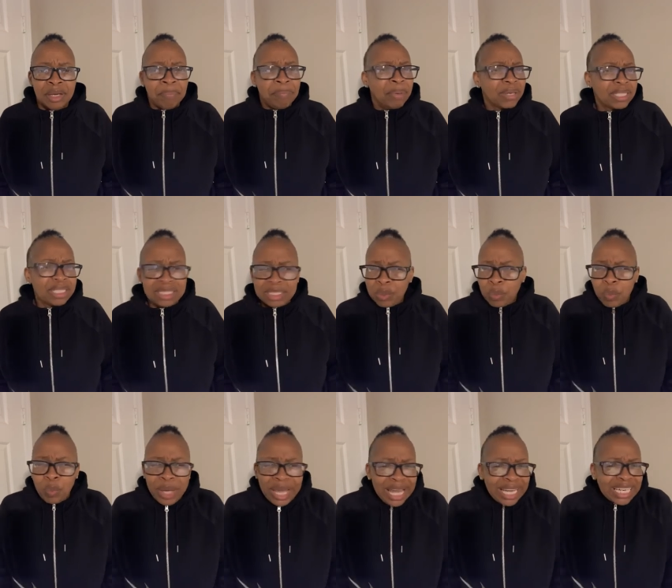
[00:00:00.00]
But the
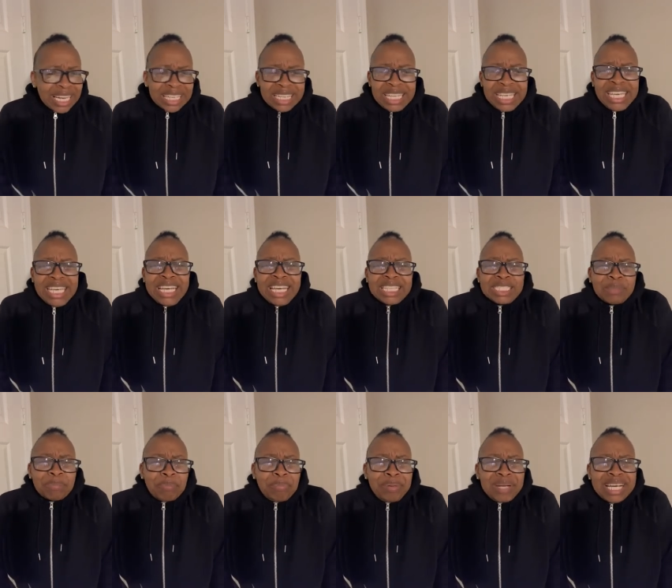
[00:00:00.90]
way that he
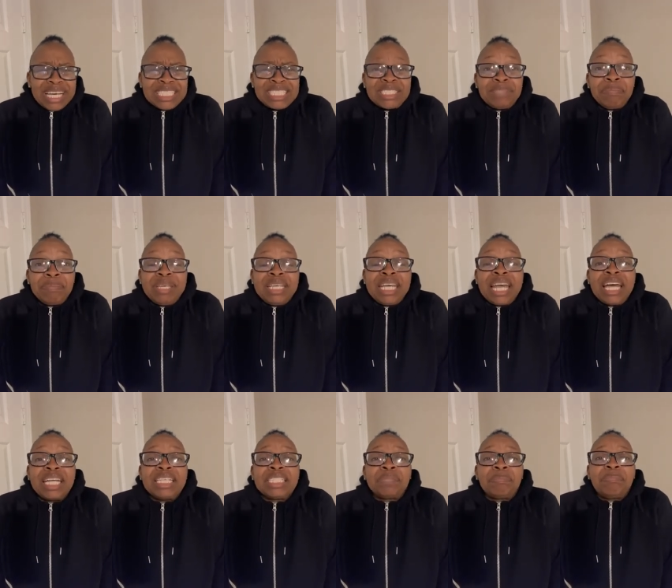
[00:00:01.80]
has blessed me
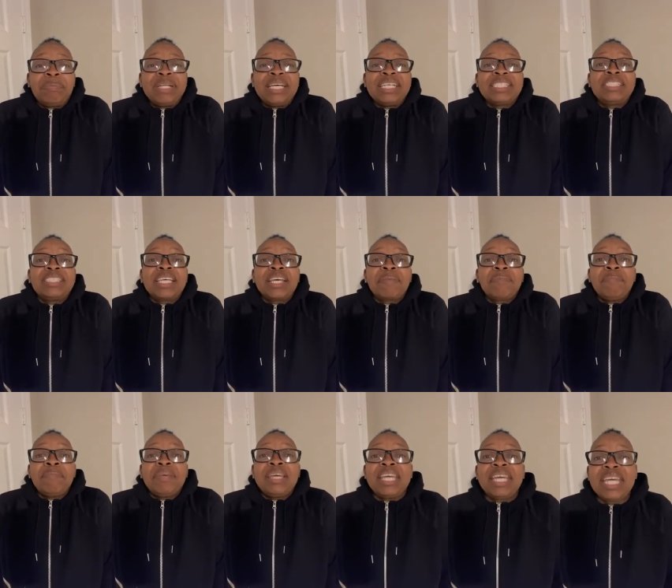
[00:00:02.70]
and is
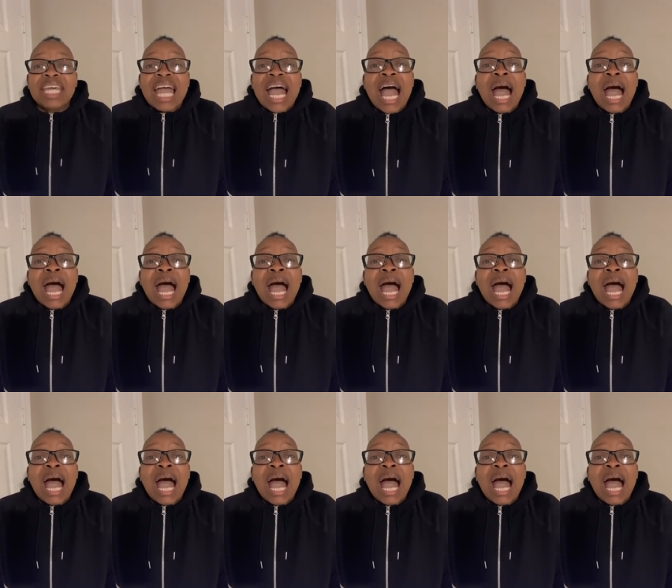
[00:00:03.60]
blessing me,